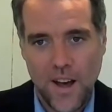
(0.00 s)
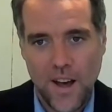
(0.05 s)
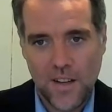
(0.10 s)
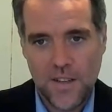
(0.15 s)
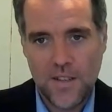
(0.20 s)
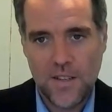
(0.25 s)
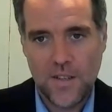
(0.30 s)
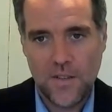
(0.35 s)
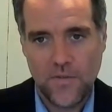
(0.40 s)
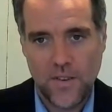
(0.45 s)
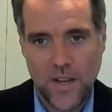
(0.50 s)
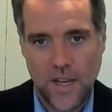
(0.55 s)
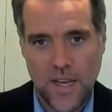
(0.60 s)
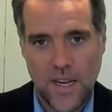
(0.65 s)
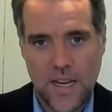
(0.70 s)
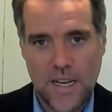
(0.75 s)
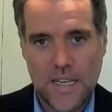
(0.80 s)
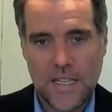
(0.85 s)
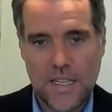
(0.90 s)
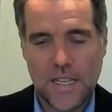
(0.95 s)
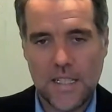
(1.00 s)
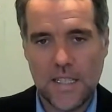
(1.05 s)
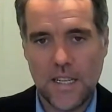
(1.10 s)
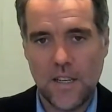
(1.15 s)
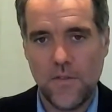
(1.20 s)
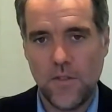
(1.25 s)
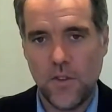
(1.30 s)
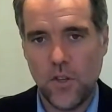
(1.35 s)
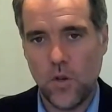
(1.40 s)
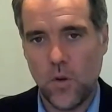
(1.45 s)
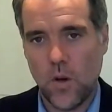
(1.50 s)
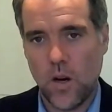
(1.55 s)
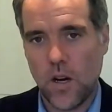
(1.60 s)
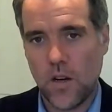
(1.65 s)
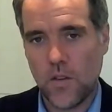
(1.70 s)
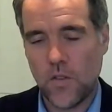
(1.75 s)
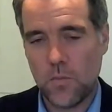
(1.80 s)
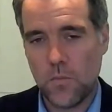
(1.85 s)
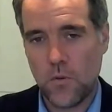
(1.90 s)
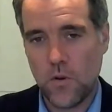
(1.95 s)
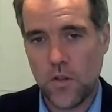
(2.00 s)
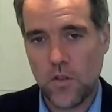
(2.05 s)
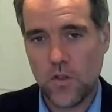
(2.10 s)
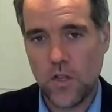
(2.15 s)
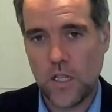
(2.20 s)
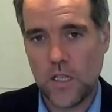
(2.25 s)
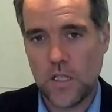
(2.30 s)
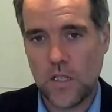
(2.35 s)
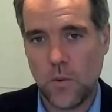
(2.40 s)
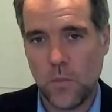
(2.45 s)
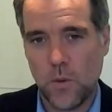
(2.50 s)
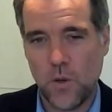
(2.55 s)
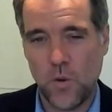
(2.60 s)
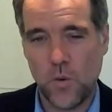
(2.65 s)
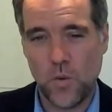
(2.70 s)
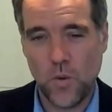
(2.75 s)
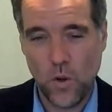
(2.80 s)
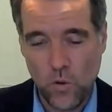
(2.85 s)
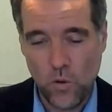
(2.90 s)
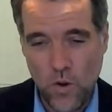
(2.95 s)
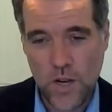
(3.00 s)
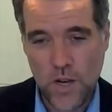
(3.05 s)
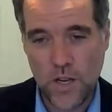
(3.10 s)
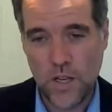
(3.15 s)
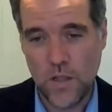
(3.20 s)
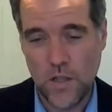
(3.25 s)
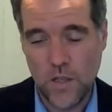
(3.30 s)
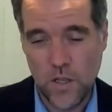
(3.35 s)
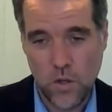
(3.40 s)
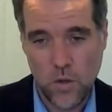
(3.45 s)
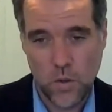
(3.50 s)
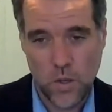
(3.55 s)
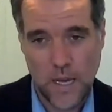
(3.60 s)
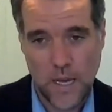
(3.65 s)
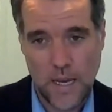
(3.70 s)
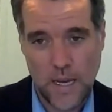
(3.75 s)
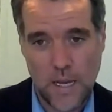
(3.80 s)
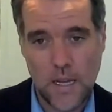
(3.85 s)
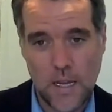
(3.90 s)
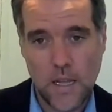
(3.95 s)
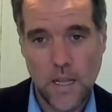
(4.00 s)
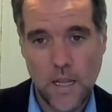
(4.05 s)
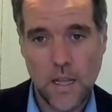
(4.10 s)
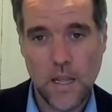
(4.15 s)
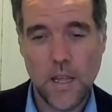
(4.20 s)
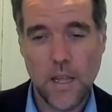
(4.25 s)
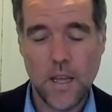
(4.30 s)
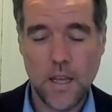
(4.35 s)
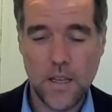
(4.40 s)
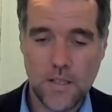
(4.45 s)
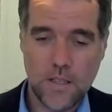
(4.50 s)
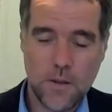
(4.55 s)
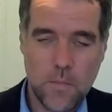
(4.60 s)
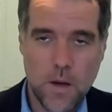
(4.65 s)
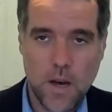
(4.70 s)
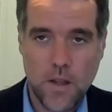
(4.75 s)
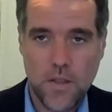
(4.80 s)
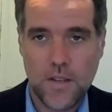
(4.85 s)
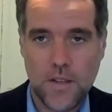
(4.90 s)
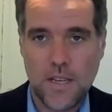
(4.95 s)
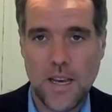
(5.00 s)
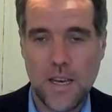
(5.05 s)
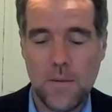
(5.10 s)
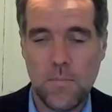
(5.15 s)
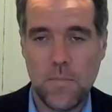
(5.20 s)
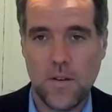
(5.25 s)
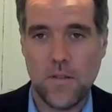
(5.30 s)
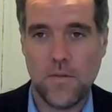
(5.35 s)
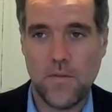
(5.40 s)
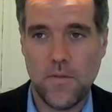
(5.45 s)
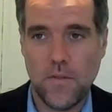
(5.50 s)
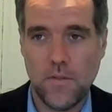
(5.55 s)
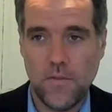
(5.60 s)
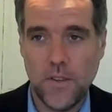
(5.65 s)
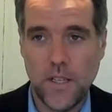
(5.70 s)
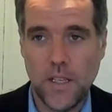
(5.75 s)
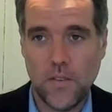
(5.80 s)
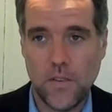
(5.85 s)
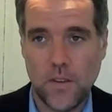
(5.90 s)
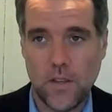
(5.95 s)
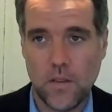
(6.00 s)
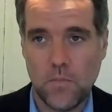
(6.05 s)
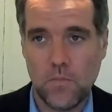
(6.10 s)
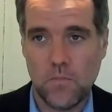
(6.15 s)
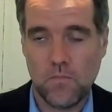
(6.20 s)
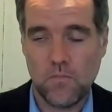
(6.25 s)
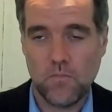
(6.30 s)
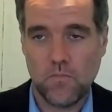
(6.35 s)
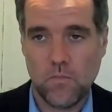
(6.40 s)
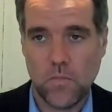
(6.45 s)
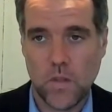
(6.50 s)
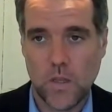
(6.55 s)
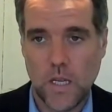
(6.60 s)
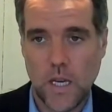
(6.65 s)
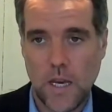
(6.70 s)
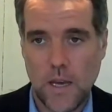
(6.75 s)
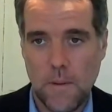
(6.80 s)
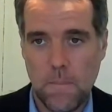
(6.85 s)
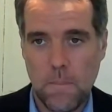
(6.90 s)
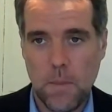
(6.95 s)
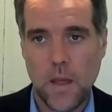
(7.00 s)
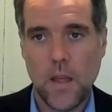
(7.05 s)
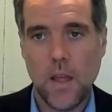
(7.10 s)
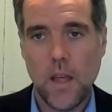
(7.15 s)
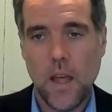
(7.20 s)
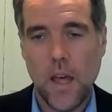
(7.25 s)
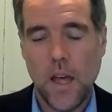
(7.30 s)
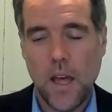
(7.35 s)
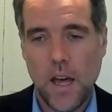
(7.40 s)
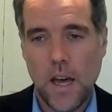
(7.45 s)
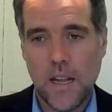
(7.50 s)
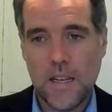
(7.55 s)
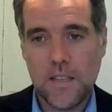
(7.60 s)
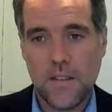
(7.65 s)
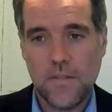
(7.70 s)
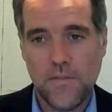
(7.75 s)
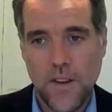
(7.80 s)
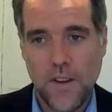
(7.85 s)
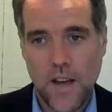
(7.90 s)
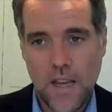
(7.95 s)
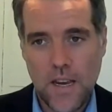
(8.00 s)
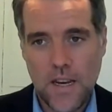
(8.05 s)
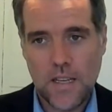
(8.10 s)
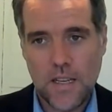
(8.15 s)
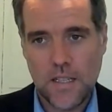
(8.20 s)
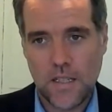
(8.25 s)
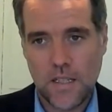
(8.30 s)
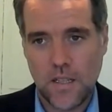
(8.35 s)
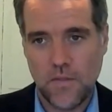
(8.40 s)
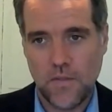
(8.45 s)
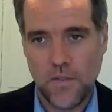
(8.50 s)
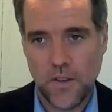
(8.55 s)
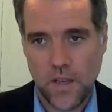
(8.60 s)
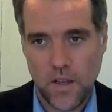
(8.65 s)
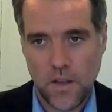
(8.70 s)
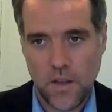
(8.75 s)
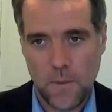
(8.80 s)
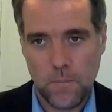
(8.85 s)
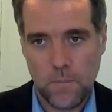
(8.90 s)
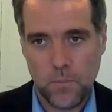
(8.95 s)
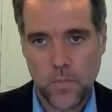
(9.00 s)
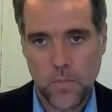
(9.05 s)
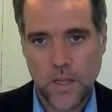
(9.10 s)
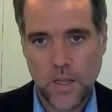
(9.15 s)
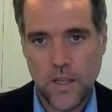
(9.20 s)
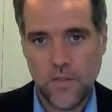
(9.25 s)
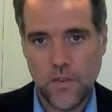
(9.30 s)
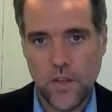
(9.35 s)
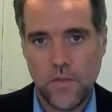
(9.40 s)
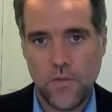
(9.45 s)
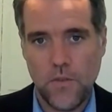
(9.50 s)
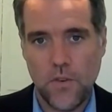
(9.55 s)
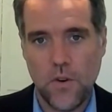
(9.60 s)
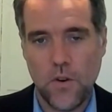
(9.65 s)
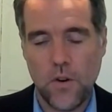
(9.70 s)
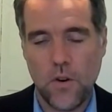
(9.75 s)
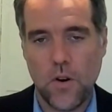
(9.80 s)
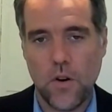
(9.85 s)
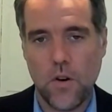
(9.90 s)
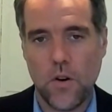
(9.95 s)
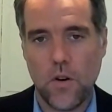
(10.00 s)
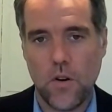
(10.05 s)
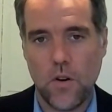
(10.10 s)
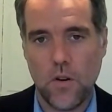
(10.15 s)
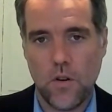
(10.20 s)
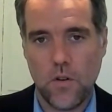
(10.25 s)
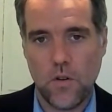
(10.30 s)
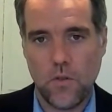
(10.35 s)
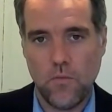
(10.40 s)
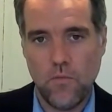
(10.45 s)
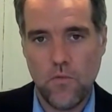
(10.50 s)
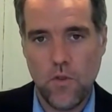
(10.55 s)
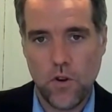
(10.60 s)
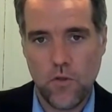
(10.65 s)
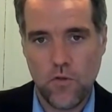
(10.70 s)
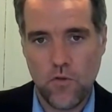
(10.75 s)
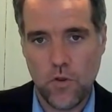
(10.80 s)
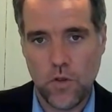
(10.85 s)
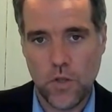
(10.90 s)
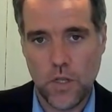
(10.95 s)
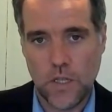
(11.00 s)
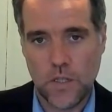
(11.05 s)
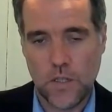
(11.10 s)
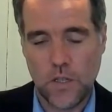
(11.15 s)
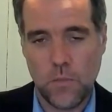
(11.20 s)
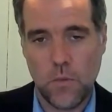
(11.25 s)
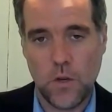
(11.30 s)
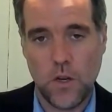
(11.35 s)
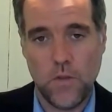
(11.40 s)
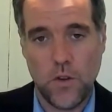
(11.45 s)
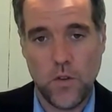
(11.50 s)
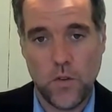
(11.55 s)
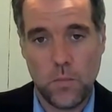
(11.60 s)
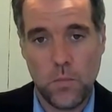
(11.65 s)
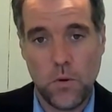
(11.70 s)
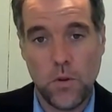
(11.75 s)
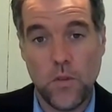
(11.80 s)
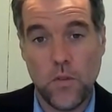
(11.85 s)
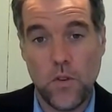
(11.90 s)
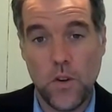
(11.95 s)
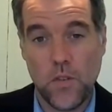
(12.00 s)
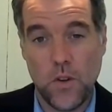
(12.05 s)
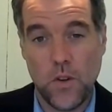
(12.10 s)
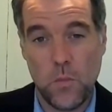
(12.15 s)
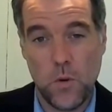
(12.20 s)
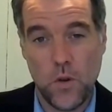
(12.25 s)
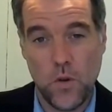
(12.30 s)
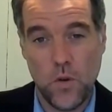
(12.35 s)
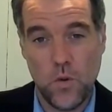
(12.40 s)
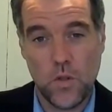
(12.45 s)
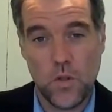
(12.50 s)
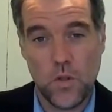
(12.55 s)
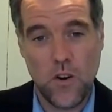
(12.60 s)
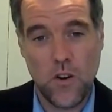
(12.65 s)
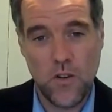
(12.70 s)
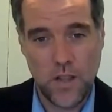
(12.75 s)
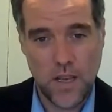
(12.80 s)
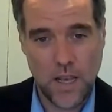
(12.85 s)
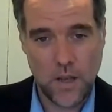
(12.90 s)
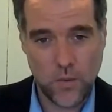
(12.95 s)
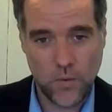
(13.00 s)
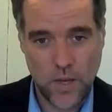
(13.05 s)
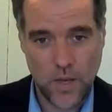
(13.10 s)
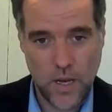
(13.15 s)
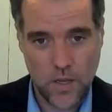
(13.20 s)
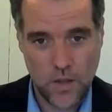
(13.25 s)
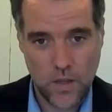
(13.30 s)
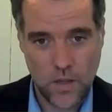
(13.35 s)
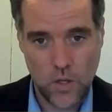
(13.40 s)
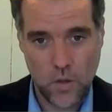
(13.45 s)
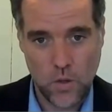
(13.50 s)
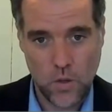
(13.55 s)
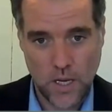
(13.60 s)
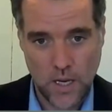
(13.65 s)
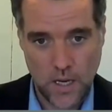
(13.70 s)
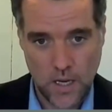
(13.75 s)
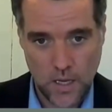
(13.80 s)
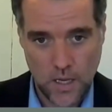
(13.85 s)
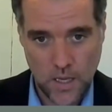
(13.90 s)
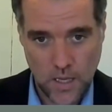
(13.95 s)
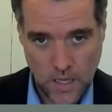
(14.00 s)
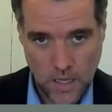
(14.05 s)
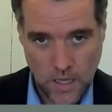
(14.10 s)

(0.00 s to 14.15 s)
Undefined is if you are sponsoring someone who's already in the UK in some other type of visa. Okay? A defined certificate is if you're recruiting someone, if you're sponsoring someone who's currently outside of the UK.